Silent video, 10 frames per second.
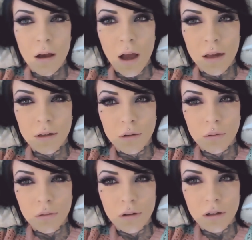I
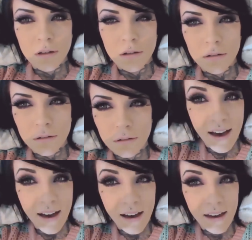do.
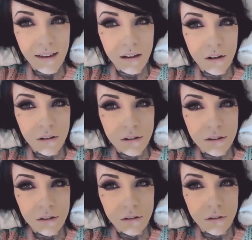I
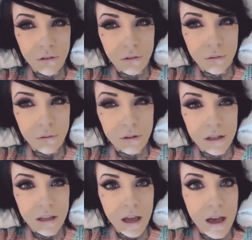also
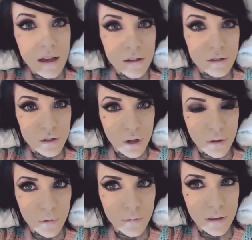saw
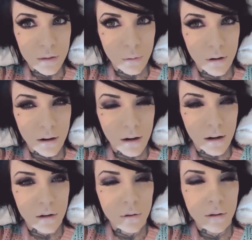the movie Thor, and
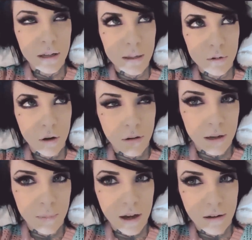I know I keep
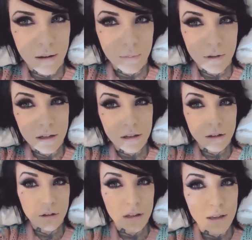talking about it, but
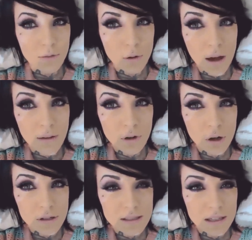literally, if you have
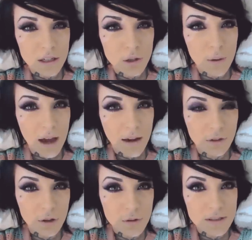not seen it, you have
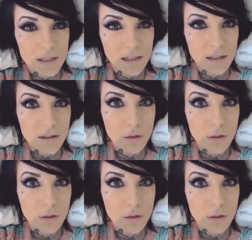to go see it.